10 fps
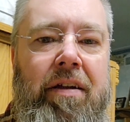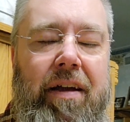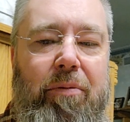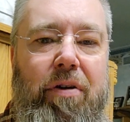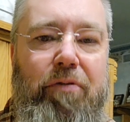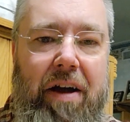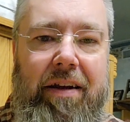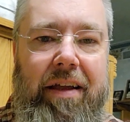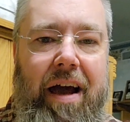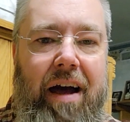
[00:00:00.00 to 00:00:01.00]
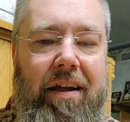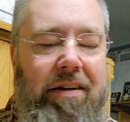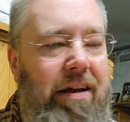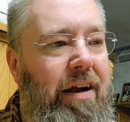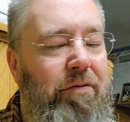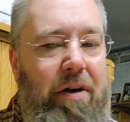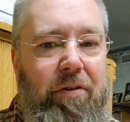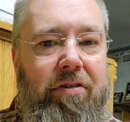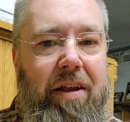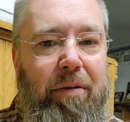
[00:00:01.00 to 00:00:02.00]
And we finally got it, and I've never
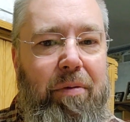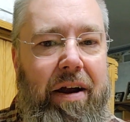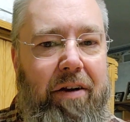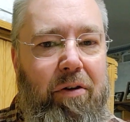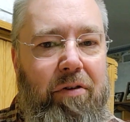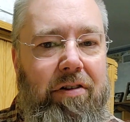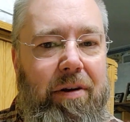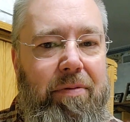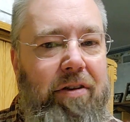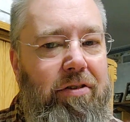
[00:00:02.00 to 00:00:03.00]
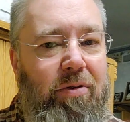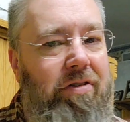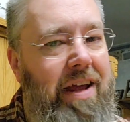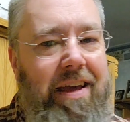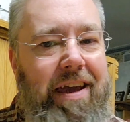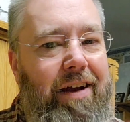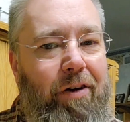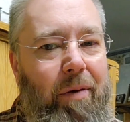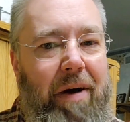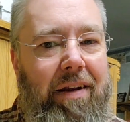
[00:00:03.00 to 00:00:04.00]
celebrated over something so stinky in
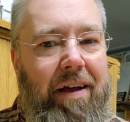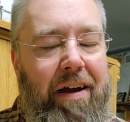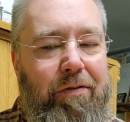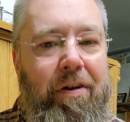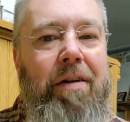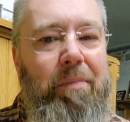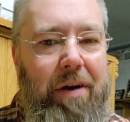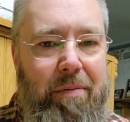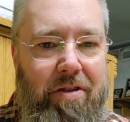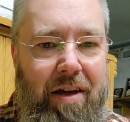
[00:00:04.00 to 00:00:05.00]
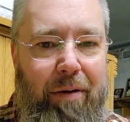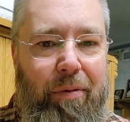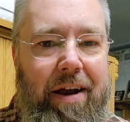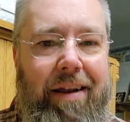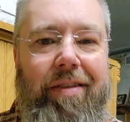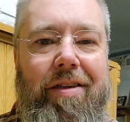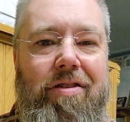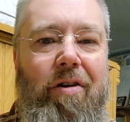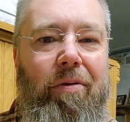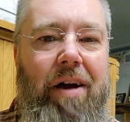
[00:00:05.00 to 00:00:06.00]
all my life, but I'm celebrating this
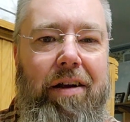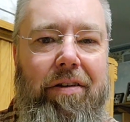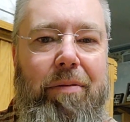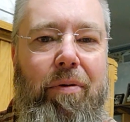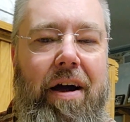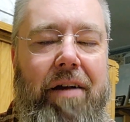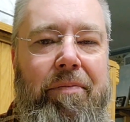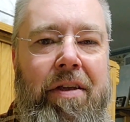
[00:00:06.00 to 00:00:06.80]
Salt Rising bread.